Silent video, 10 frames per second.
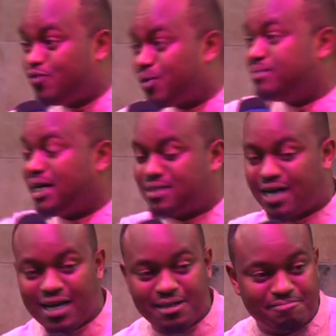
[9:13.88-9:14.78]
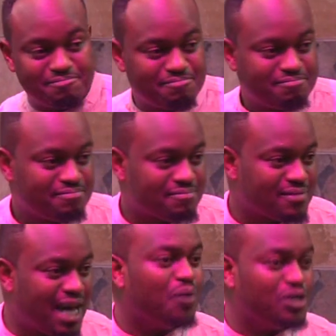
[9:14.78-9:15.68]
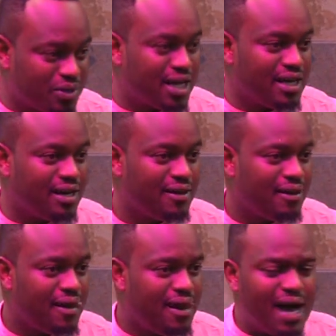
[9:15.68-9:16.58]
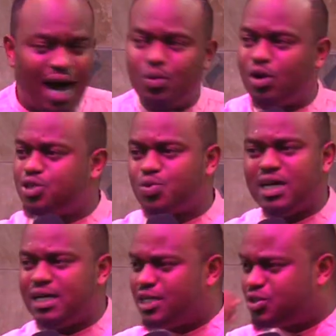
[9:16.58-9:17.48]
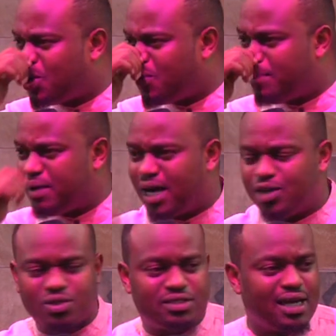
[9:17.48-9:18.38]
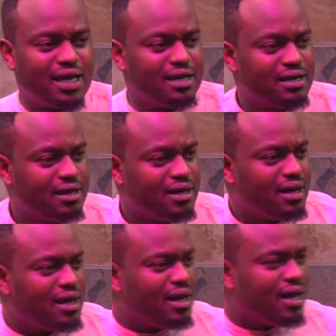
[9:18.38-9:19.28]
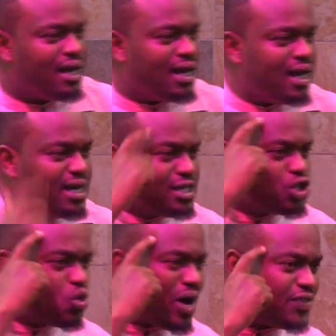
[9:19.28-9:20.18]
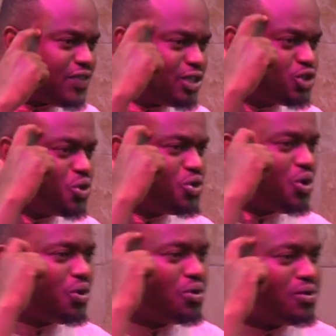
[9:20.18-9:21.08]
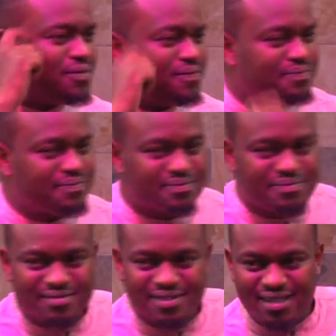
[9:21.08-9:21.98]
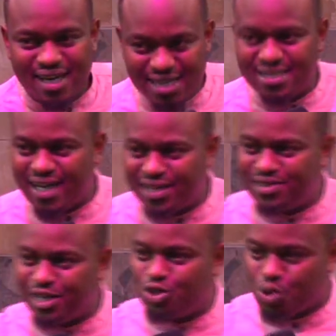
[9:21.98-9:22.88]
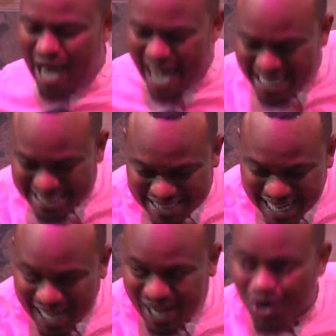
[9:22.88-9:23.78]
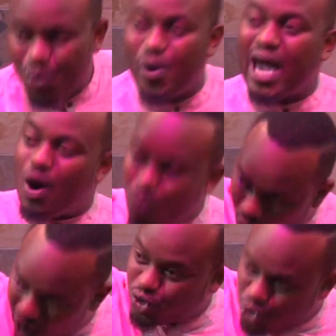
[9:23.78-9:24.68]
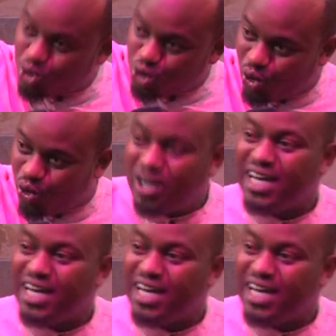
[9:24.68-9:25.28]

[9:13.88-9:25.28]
from that time. Are we together? And when I was reading this story, I began to say, it is one thing to know. It's another thing to enter where what you know